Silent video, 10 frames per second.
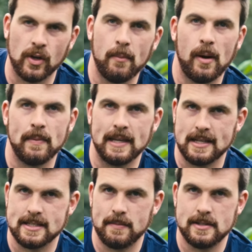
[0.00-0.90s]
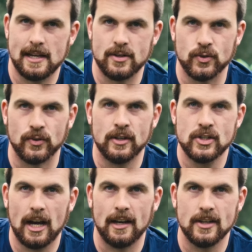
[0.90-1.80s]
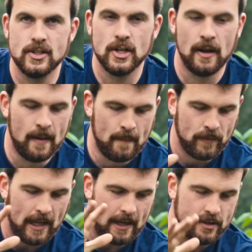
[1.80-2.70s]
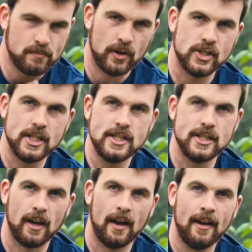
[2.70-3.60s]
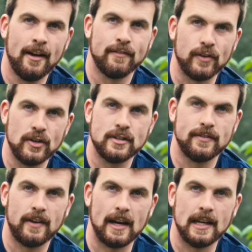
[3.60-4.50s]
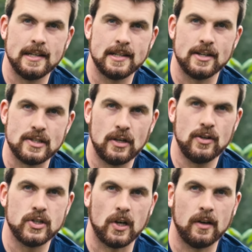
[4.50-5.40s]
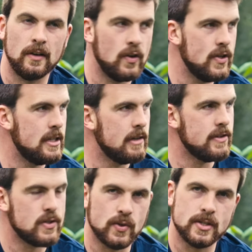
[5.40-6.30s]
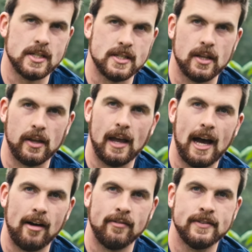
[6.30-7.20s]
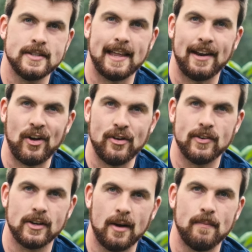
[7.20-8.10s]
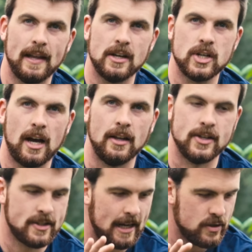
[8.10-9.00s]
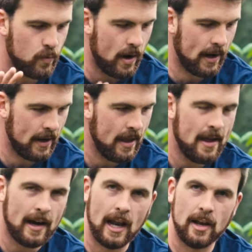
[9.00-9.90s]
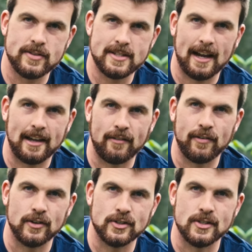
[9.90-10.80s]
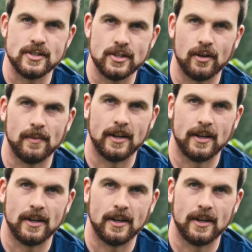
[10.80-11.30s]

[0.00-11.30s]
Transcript: or come up against a potential challenge, it is much easier for you to find a solution using the resources that you have to then overcome that challenge. That is why I love stacking functions so